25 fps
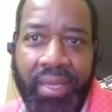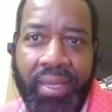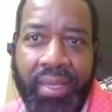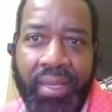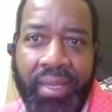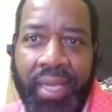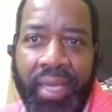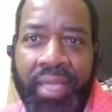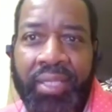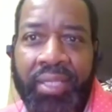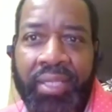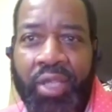
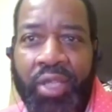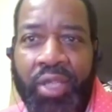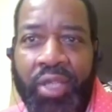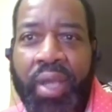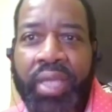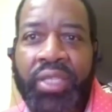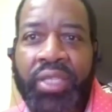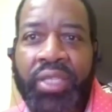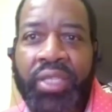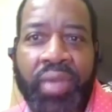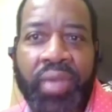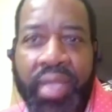is
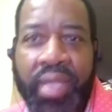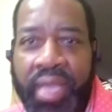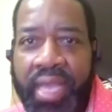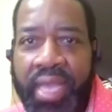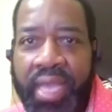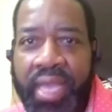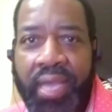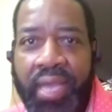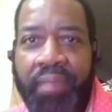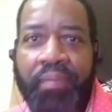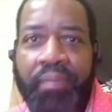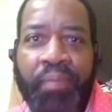going to
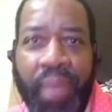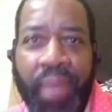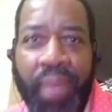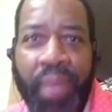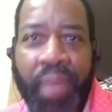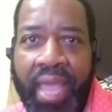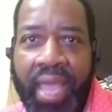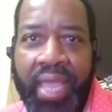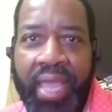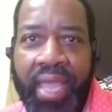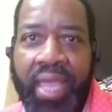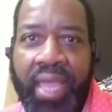keep
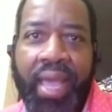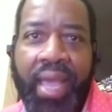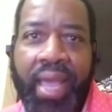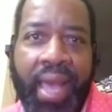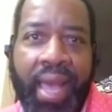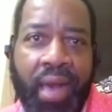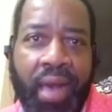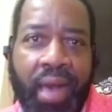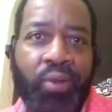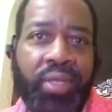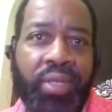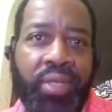paying
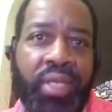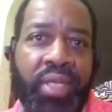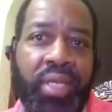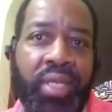out.